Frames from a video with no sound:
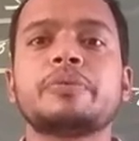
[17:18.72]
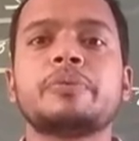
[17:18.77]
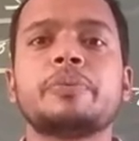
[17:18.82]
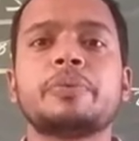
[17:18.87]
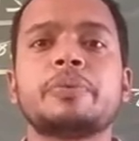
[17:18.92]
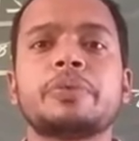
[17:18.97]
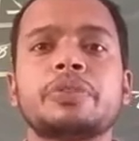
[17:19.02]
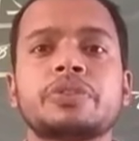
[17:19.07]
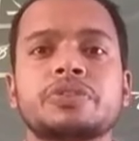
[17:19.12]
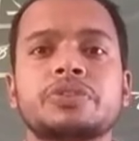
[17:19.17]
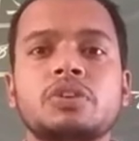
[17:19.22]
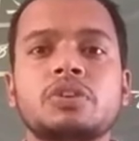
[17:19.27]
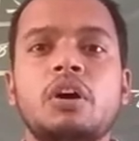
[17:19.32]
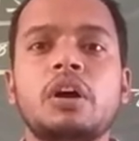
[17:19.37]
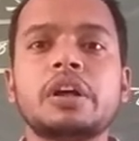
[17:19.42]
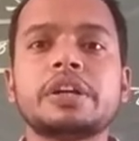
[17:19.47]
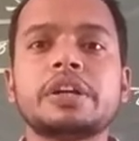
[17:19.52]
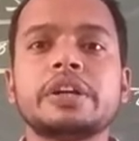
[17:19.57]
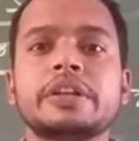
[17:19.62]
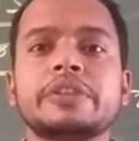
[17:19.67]
salt
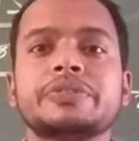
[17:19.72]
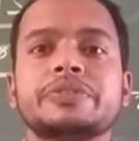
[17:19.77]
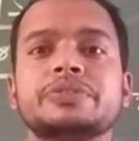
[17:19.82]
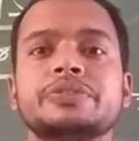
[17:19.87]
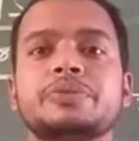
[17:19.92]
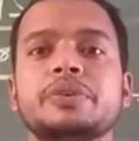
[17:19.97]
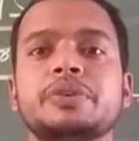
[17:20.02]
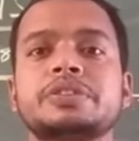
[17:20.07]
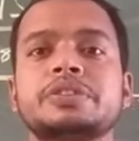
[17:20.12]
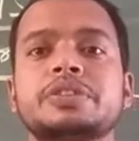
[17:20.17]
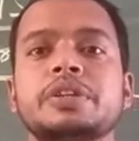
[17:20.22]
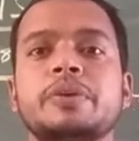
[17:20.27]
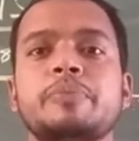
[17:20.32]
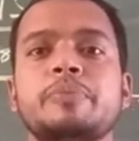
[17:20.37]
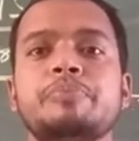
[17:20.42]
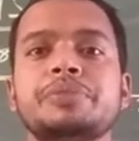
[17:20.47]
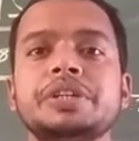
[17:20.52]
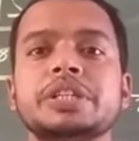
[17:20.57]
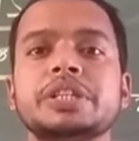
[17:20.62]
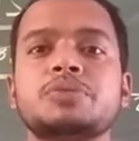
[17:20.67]
which
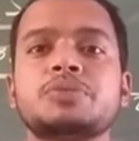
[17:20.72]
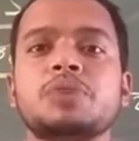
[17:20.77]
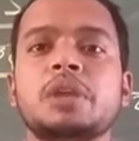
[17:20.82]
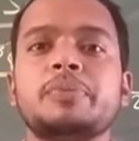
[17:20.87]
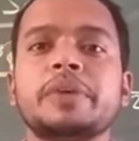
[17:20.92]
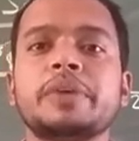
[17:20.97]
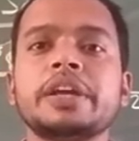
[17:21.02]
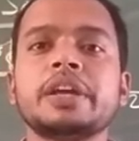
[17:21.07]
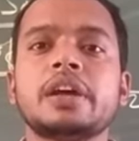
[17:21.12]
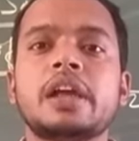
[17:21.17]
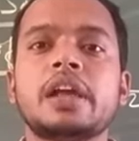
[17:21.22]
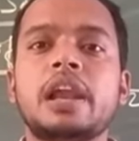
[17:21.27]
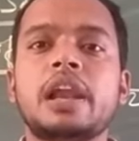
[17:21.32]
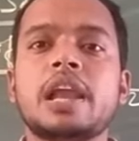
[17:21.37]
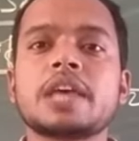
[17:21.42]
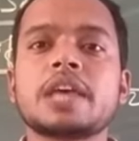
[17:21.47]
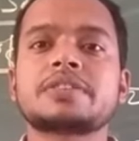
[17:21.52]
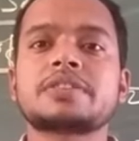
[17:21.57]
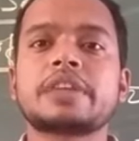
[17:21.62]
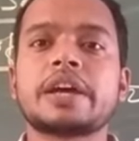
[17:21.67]
pH will be less
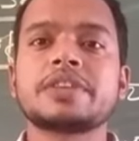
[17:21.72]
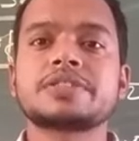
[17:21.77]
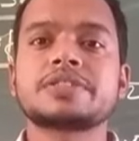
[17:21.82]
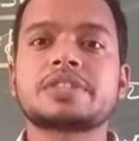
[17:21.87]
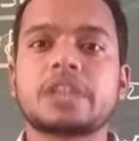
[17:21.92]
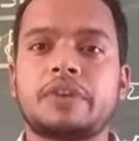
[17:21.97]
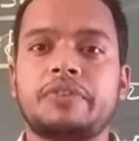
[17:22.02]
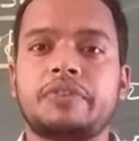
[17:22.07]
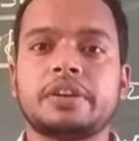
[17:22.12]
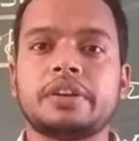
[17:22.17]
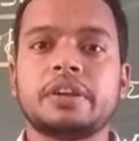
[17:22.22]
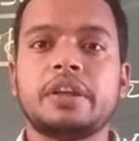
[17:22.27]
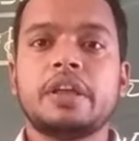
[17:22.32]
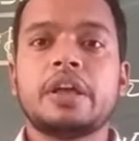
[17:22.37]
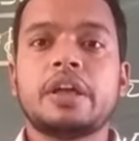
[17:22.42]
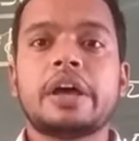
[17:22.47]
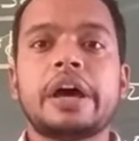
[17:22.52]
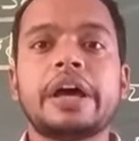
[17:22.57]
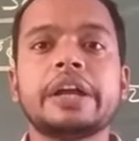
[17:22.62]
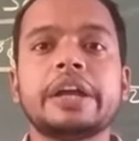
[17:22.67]
than 7.
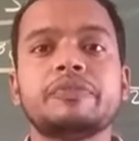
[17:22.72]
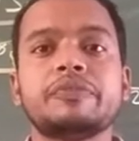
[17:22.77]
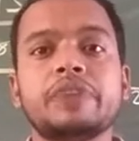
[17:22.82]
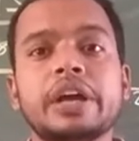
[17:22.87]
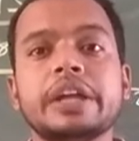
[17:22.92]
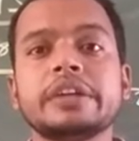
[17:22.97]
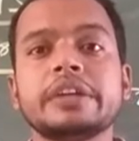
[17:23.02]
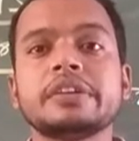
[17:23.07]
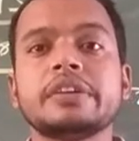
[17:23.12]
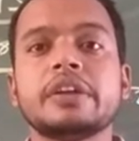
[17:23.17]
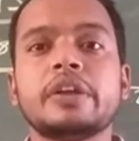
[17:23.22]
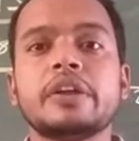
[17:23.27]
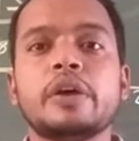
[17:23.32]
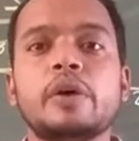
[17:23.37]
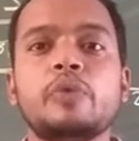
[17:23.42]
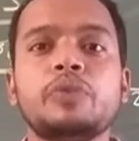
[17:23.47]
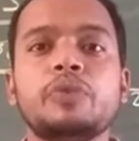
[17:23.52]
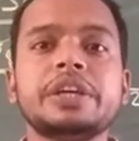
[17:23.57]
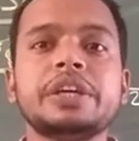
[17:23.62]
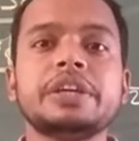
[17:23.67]
And when we
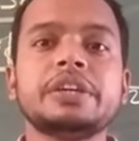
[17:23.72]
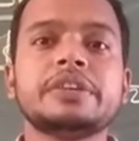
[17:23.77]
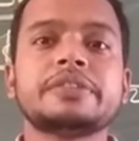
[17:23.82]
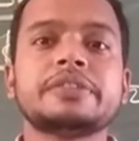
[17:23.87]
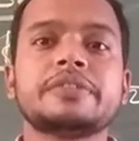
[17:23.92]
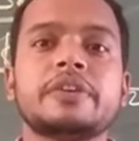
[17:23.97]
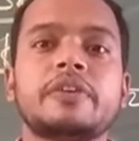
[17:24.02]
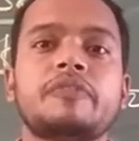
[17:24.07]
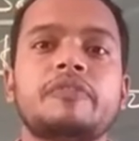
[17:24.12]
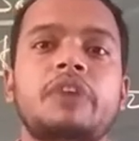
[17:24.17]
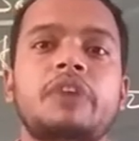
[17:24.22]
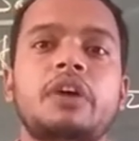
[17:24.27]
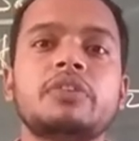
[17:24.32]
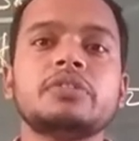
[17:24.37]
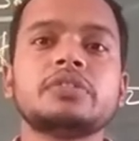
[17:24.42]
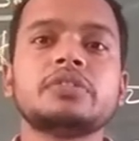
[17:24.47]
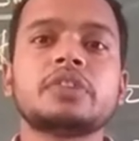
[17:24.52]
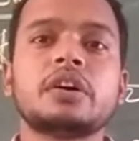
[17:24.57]
found the